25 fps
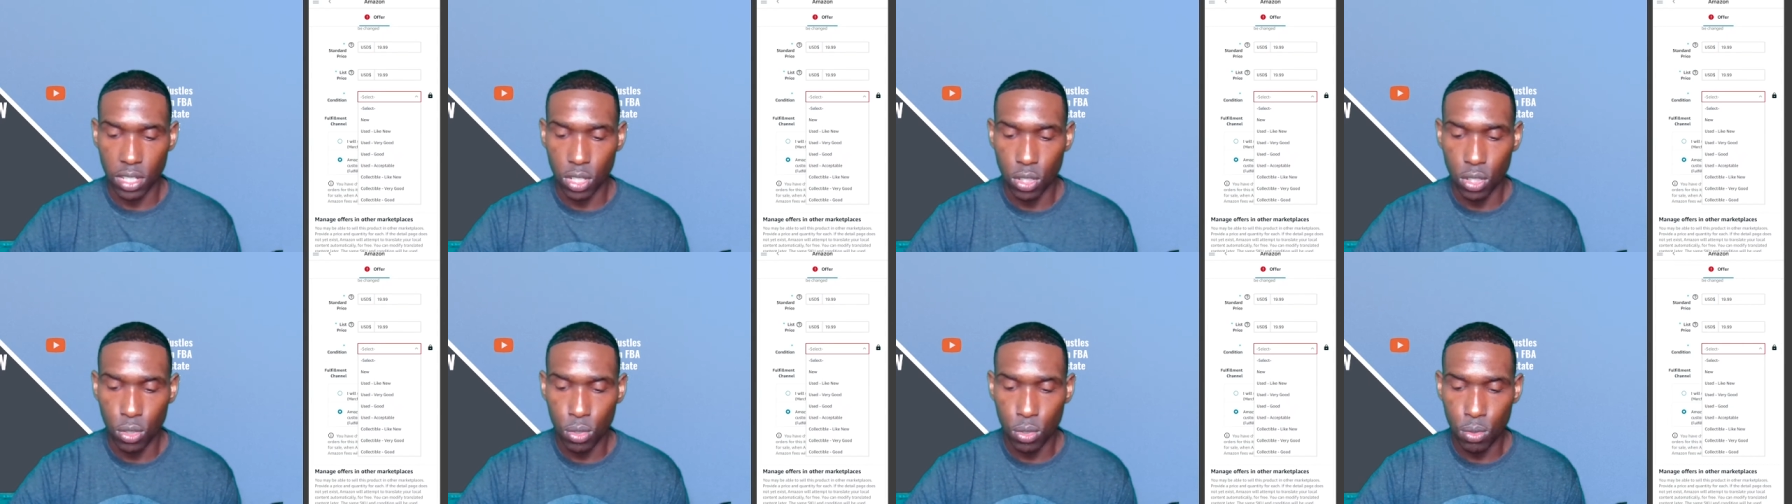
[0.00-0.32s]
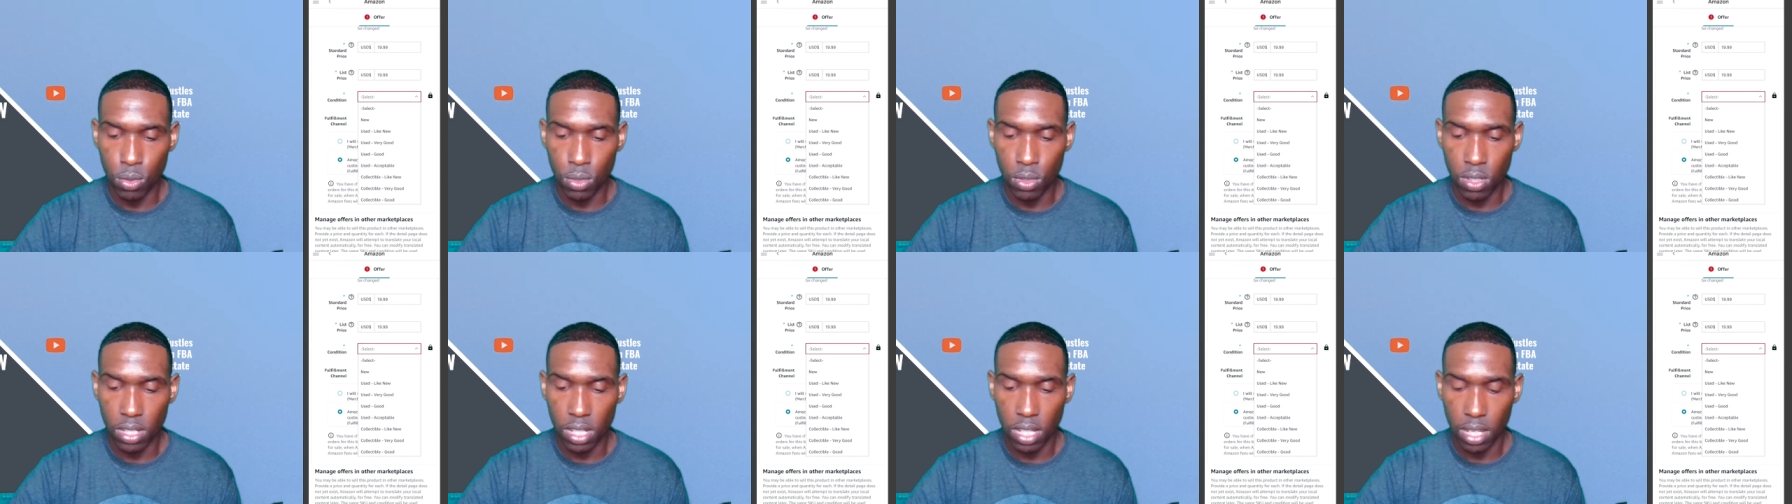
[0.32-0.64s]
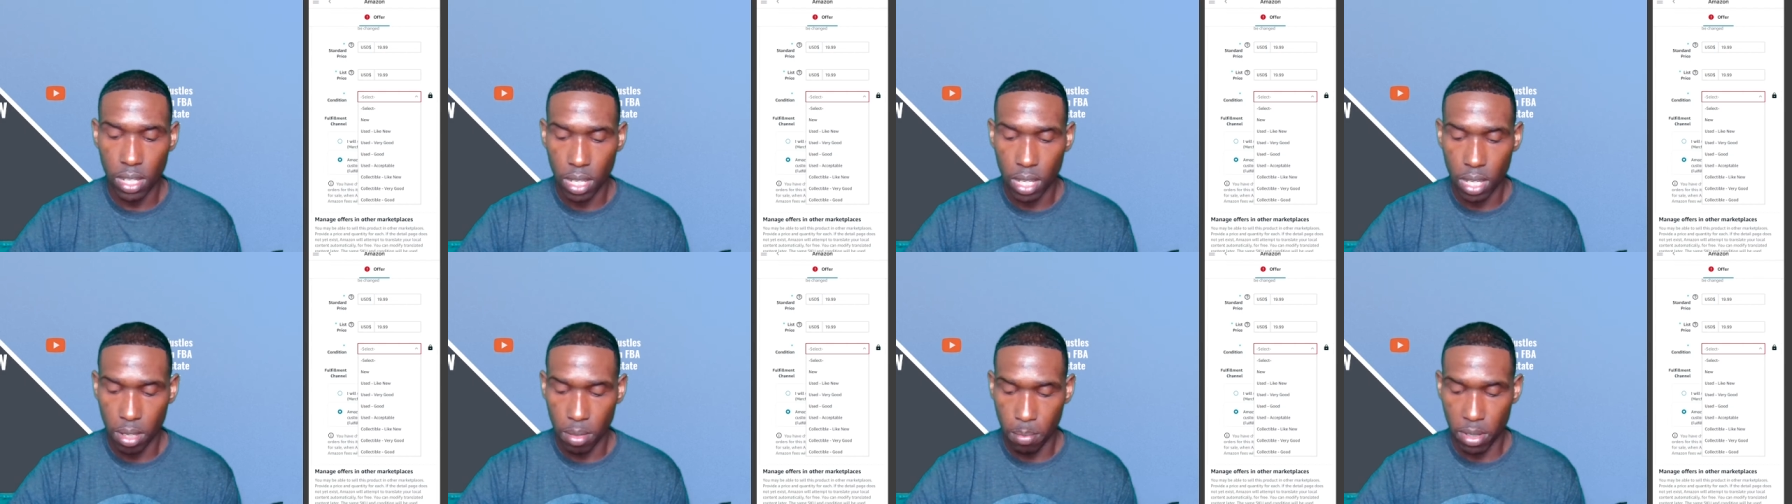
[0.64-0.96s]
used,
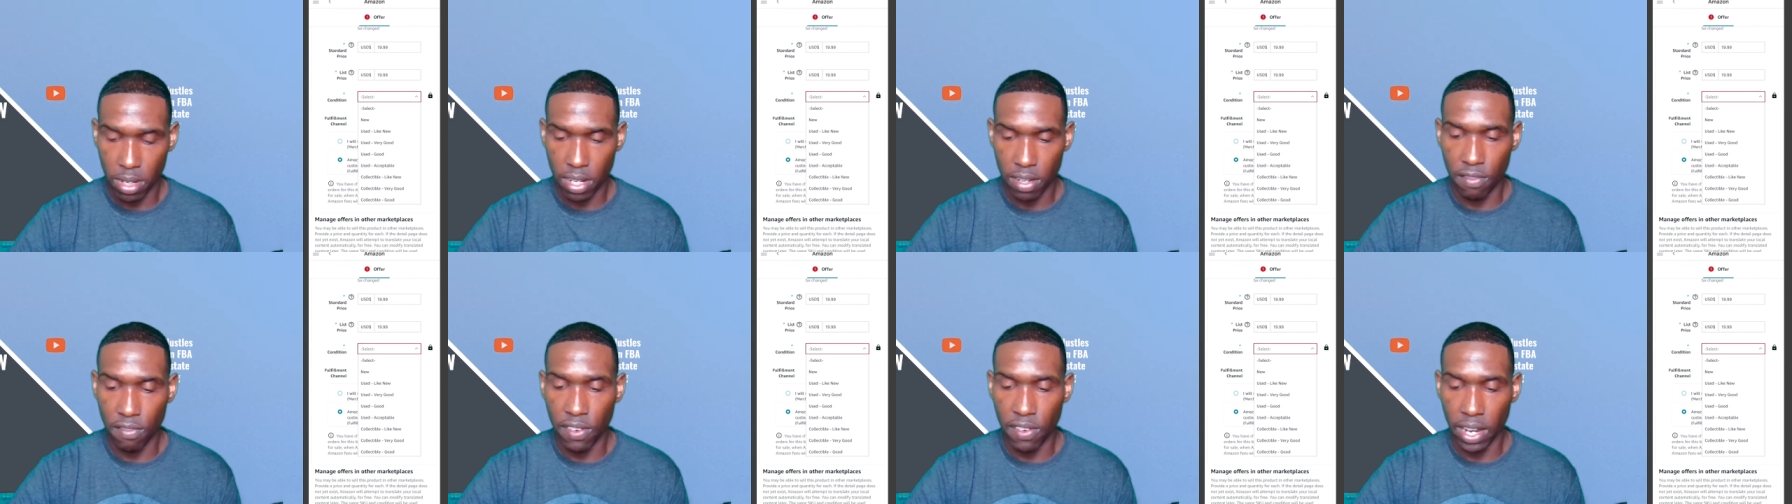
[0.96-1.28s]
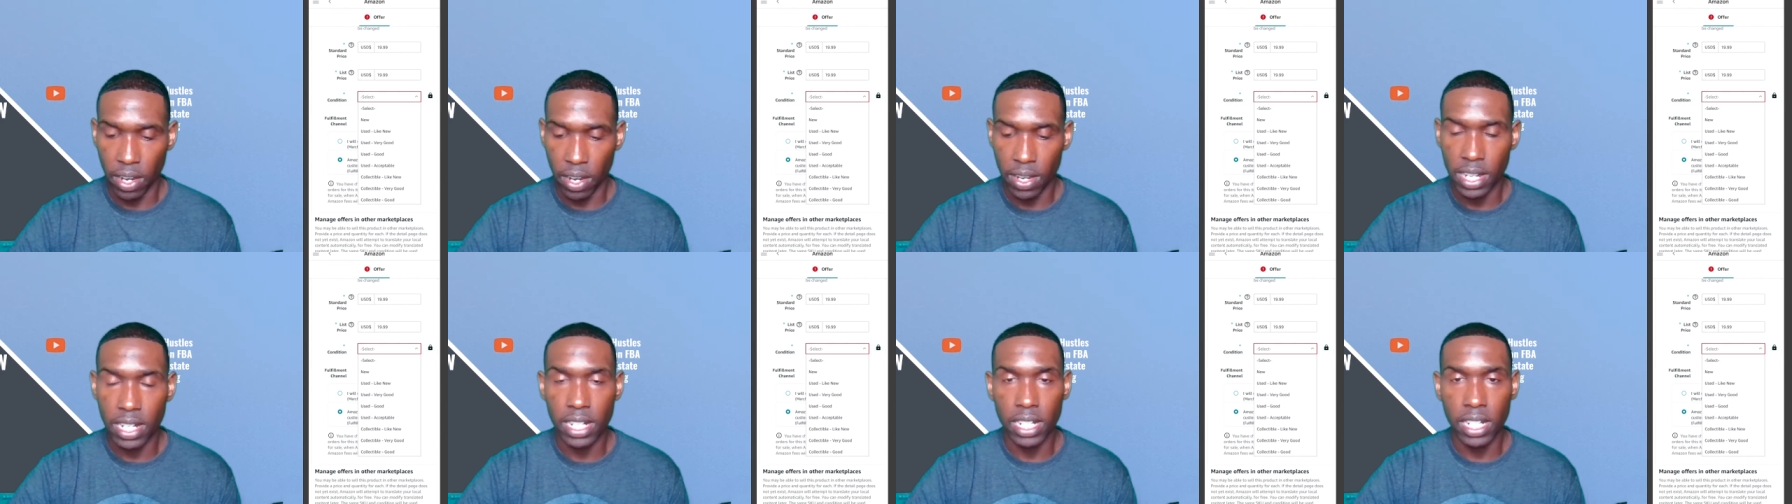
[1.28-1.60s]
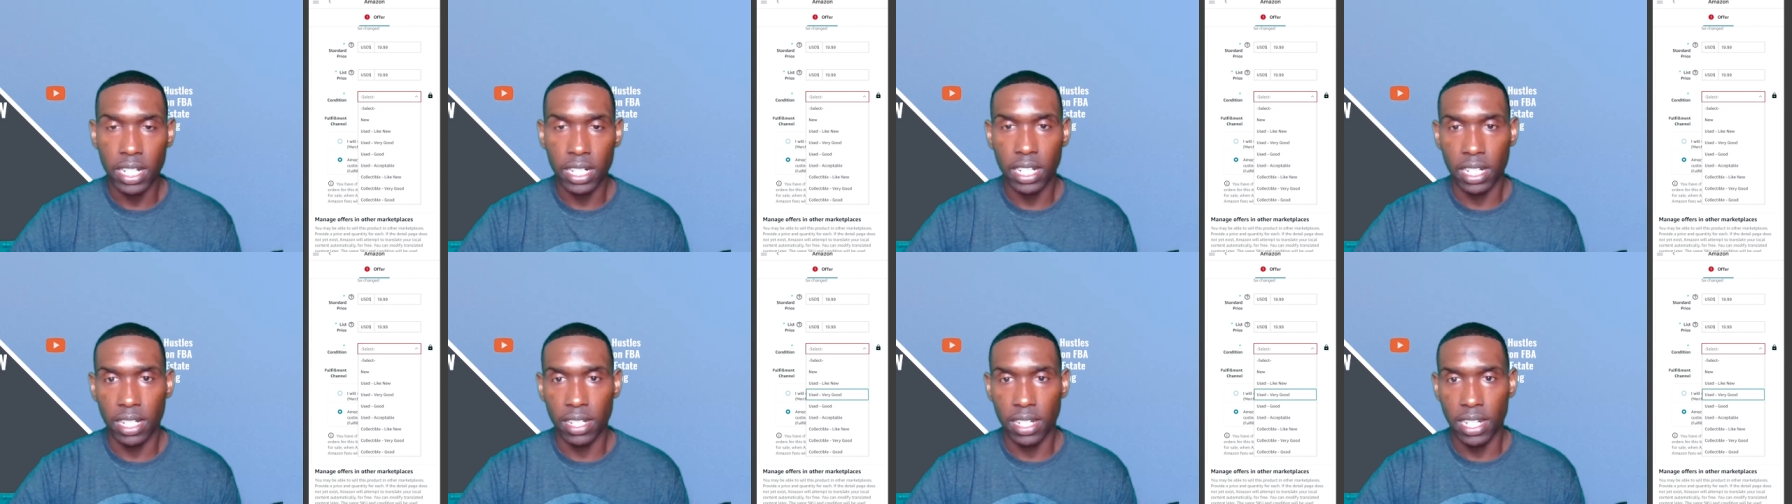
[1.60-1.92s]
but in very
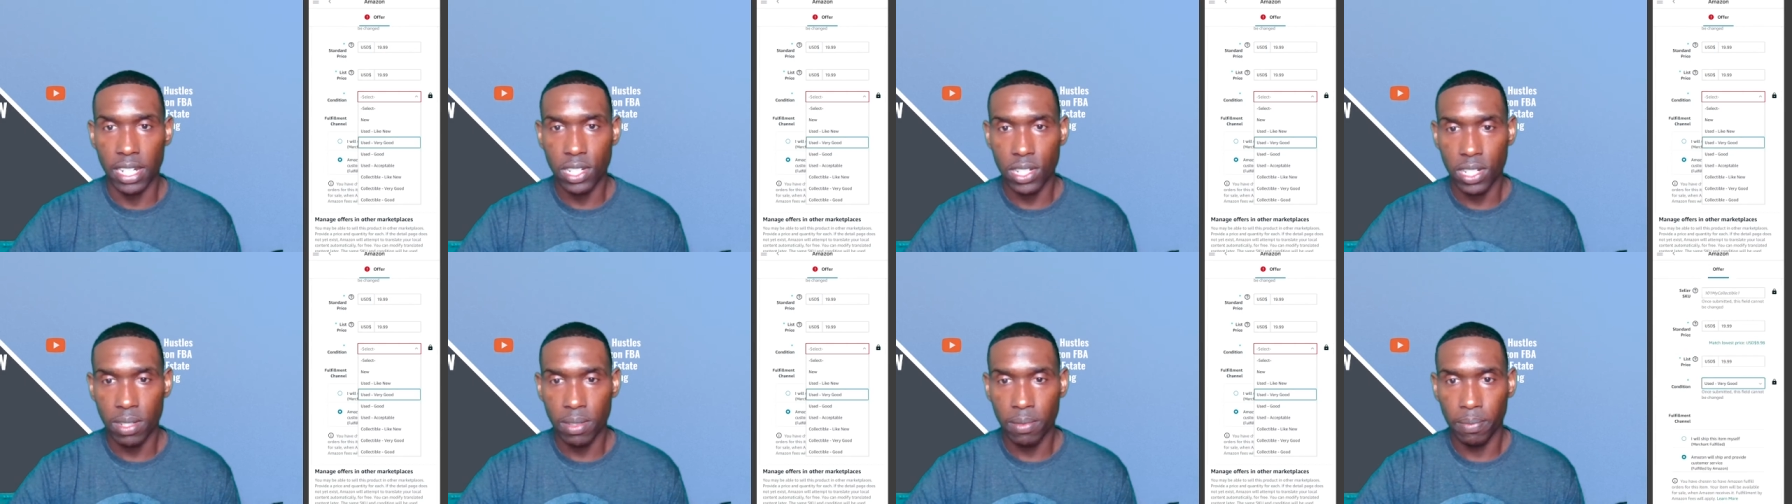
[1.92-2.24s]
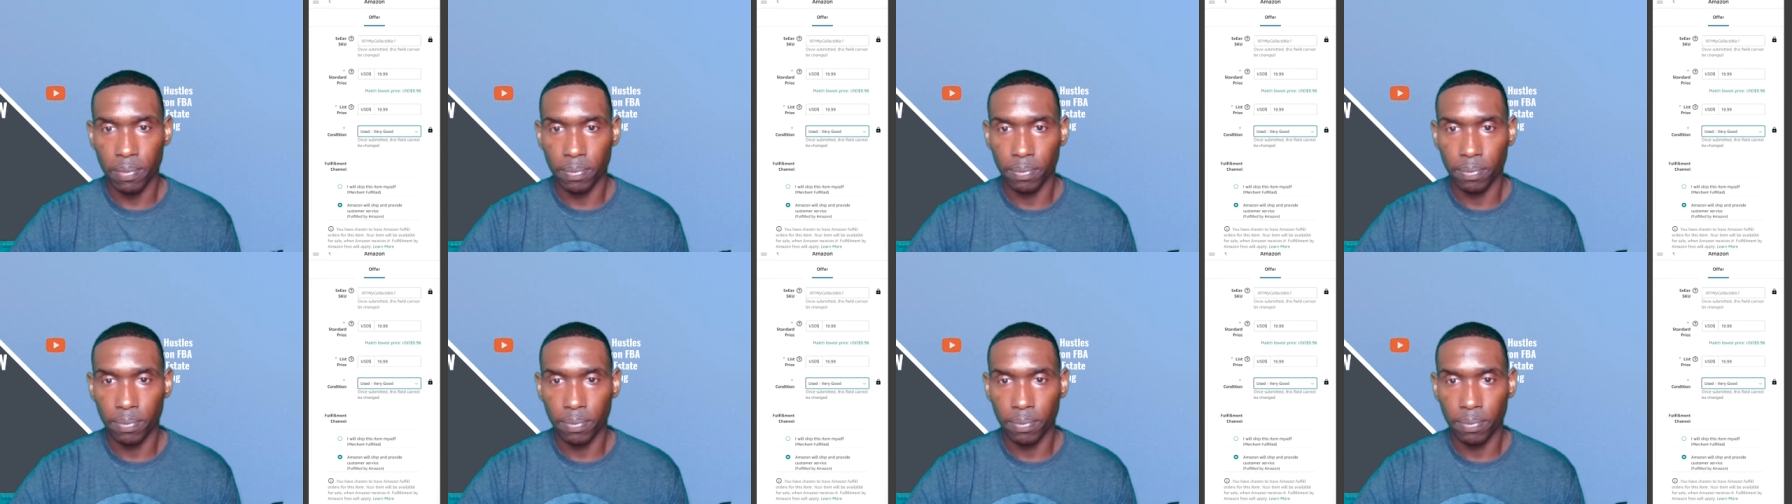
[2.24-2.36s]
good condition.